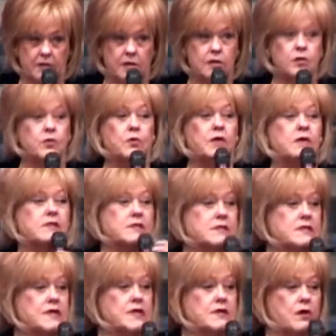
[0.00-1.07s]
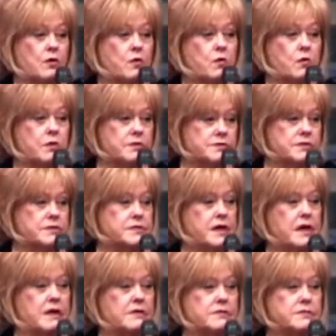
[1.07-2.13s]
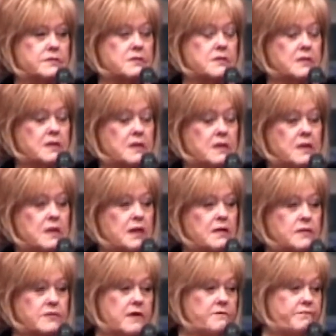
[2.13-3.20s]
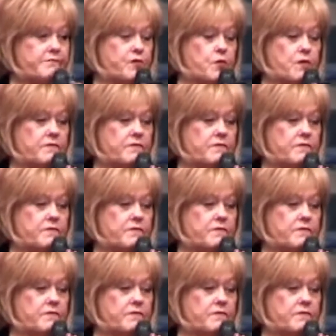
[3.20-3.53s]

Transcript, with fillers: You can see the horns, the tails, some four